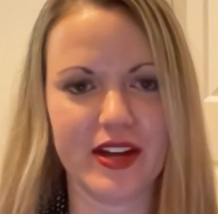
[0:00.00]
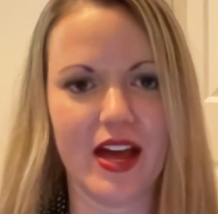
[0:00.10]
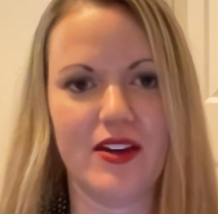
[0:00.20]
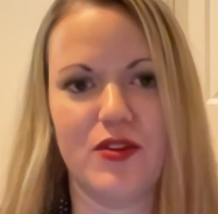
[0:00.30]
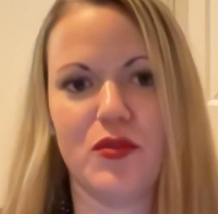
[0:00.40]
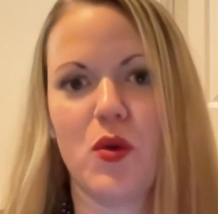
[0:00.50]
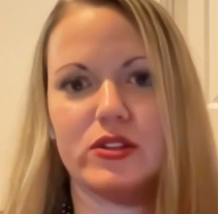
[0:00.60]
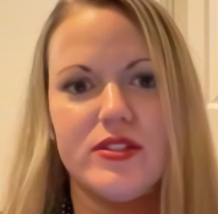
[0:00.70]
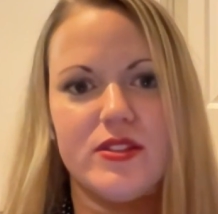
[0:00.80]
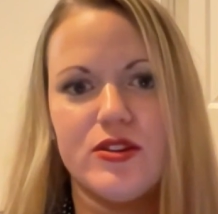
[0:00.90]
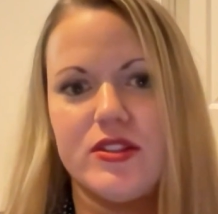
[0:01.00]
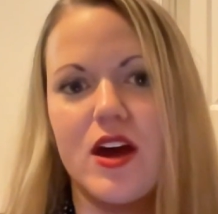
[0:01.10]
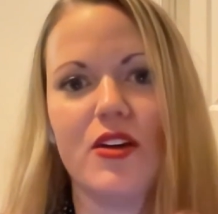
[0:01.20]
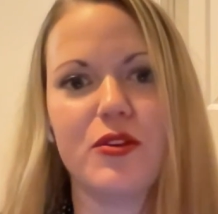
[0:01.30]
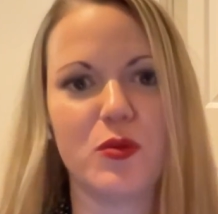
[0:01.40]
And of course. of course, there's
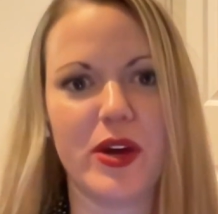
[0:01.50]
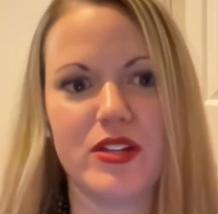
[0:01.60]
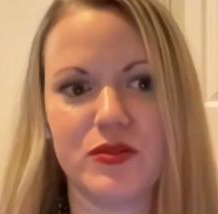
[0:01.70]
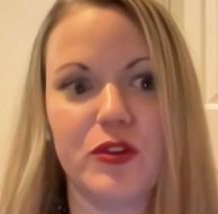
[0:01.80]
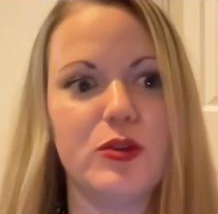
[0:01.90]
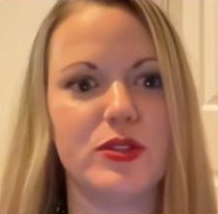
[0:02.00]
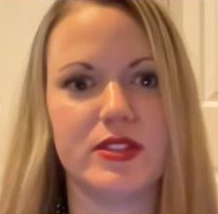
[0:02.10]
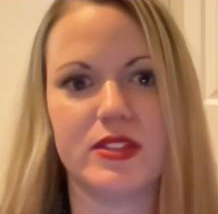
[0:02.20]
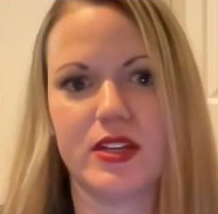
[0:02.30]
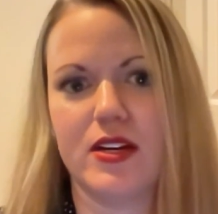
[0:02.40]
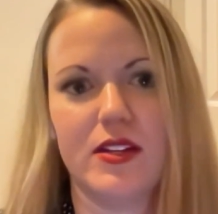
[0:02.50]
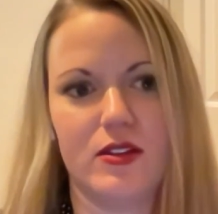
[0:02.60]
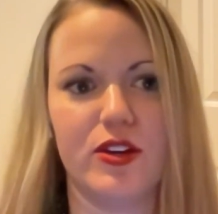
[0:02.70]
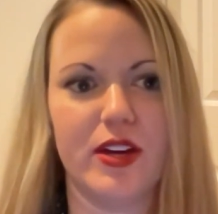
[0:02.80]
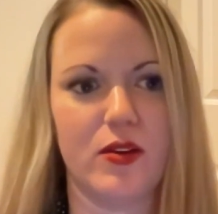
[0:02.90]
other ways for you to sit
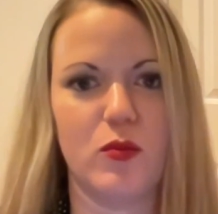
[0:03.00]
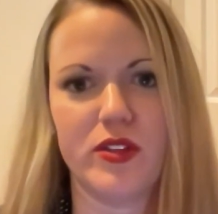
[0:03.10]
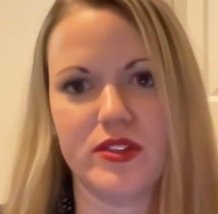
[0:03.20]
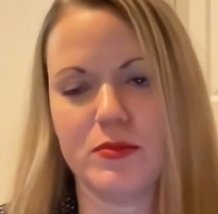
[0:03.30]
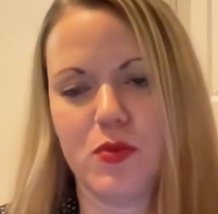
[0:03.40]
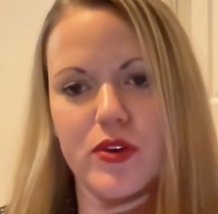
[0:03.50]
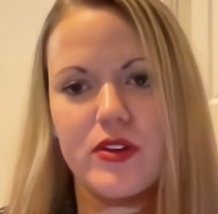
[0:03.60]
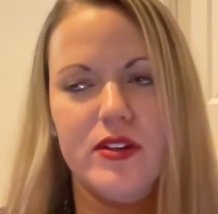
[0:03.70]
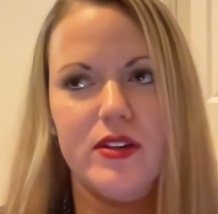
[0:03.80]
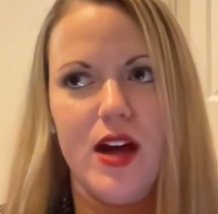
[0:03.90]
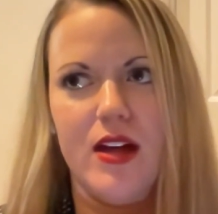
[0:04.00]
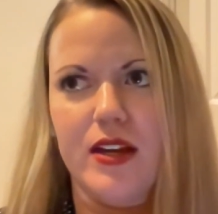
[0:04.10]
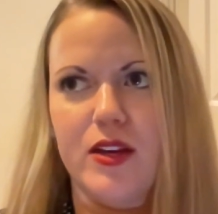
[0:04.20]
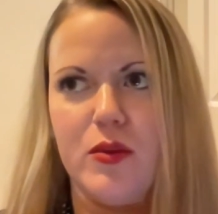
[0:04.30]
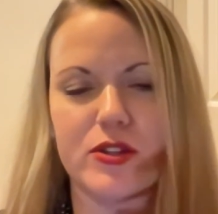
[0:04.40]
and look at what's important. I
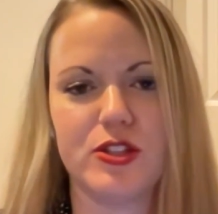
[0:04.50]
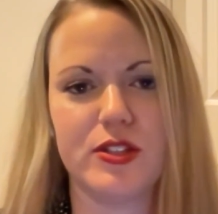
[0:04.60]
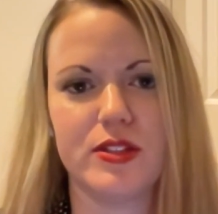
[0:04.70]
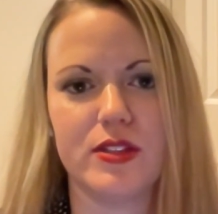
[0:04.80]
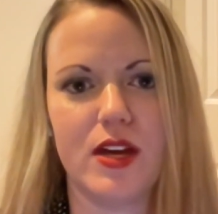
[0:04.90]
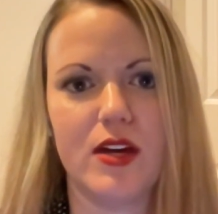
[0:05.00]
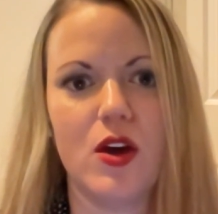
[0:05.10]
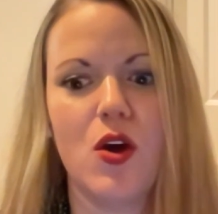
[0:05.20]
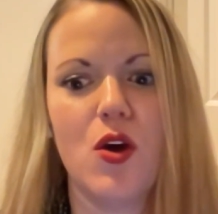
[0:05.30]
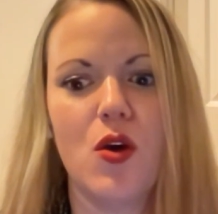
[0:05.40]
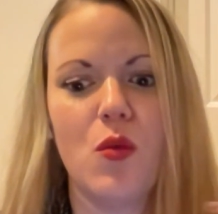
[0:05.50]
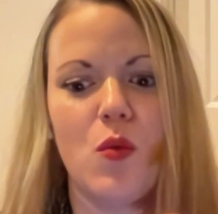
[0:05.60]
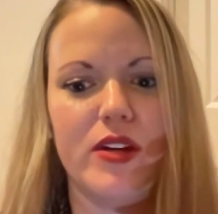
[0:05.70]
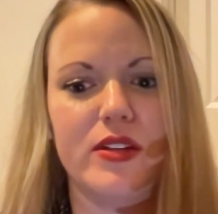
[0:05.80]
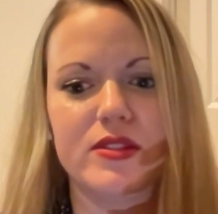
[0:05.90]
like questions like
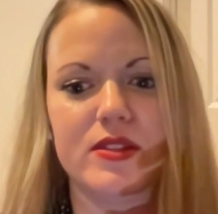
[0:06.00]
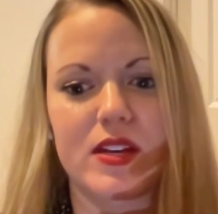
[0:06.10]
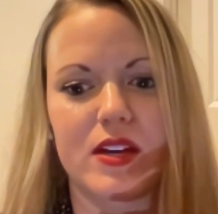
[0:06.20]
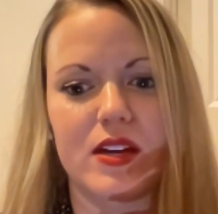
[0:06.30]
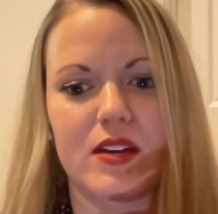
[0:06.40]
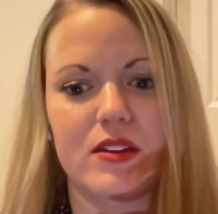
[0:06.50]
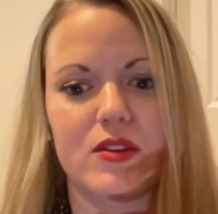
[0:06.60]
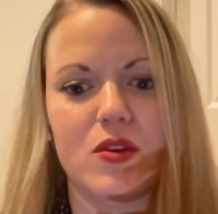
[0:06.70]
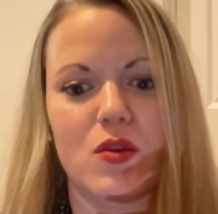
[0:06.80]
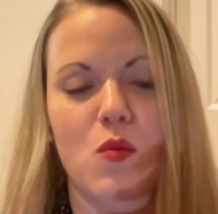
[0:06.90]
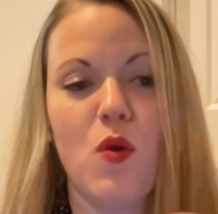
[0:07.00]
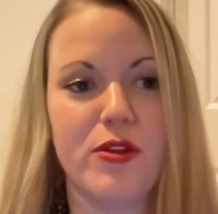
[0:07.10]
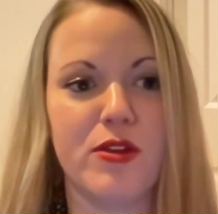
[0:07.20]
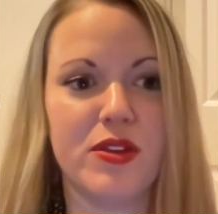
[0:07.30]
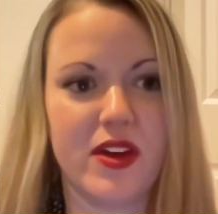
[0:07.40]
what is the
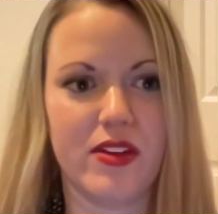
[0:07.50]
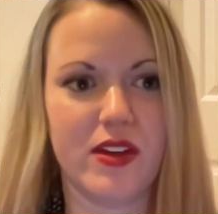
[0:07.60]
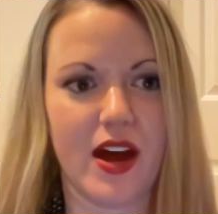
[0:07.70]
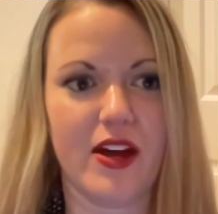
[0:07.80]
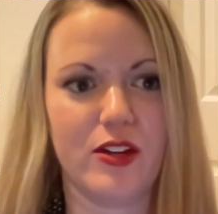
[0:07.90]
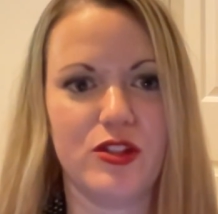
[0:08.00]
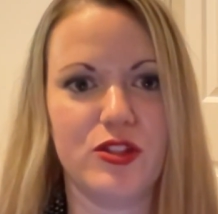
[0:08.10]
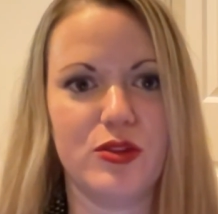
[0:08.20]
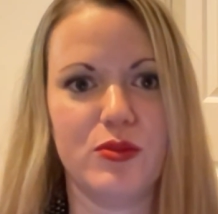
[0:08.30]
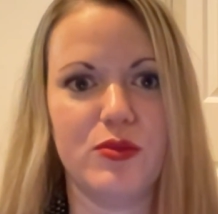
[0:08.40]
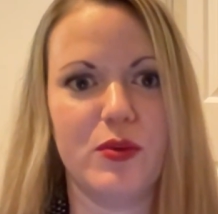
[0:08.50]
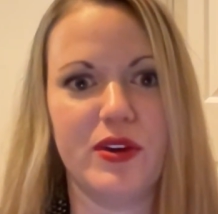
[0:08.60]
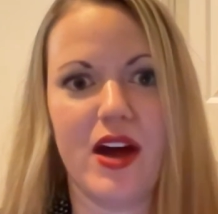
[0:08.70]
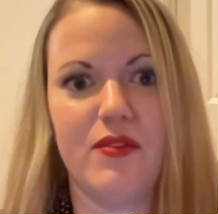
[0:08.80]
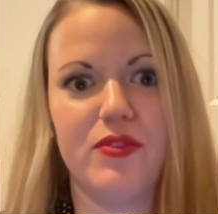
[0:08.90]
one thing that I could do that
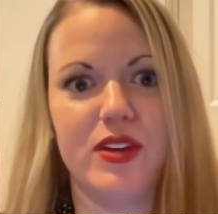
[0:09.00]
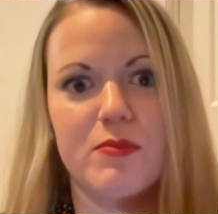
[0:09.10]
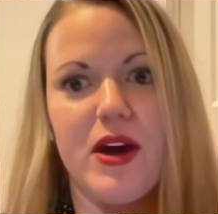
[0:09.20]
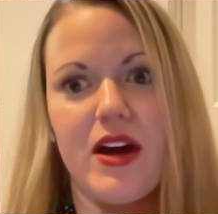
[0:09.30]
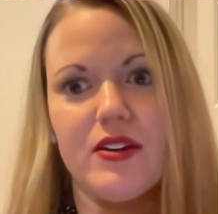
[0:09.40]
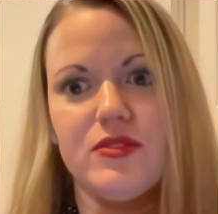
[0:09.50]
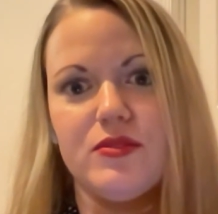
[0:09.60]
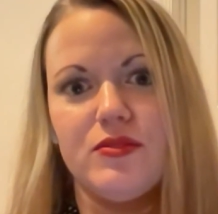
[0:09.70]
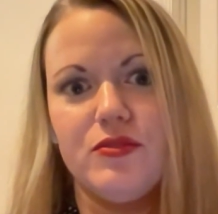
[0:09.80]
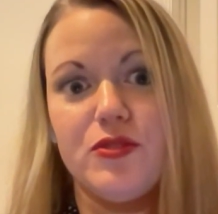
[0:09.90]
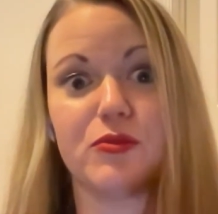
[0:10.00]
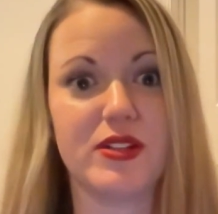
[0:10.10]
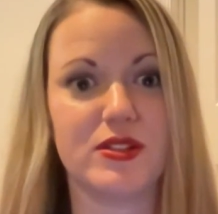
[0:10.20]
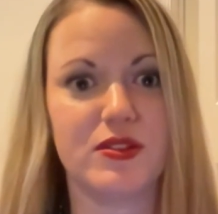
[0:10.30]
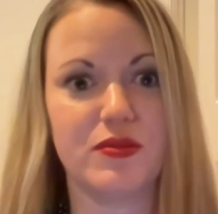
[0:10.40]
would have the impact for the
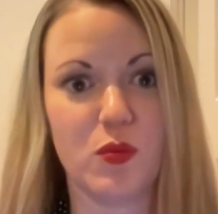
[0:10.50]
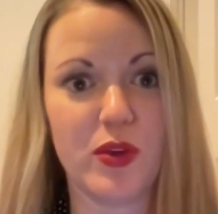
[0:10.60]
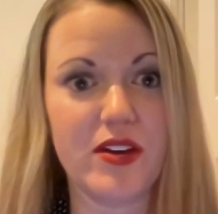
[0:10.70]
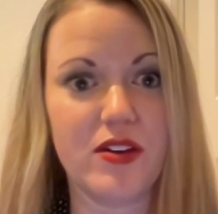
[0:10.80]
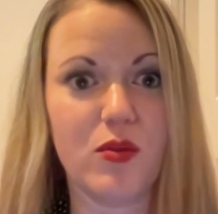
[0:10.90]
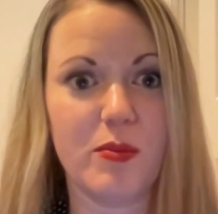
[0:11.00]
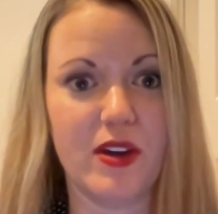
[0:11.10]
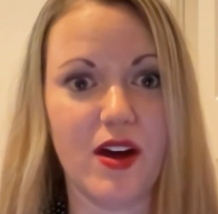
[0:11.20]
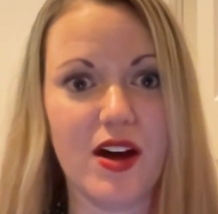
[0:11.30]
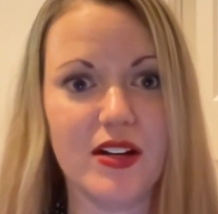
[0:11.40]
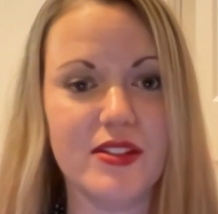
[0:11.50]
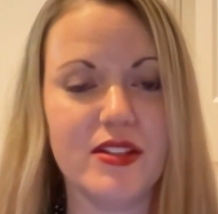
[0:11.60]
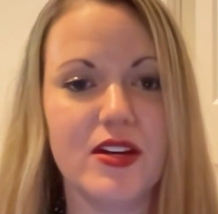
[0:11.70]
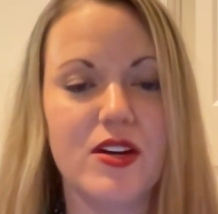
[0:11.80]
rest of the week or beyond?